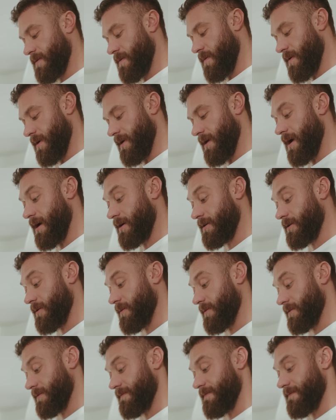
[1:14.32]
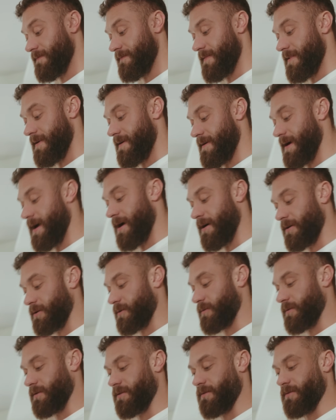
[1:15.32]
Well, hunger was, my
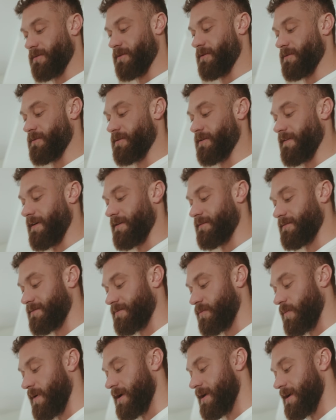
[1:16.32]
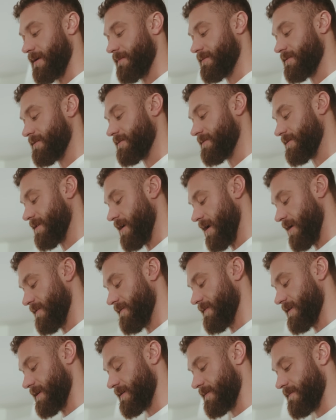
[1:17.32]
hunger was through the roof. I was waking up
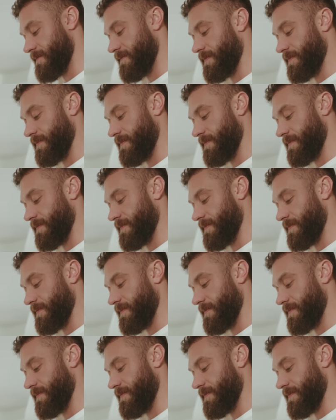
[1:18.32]
starving.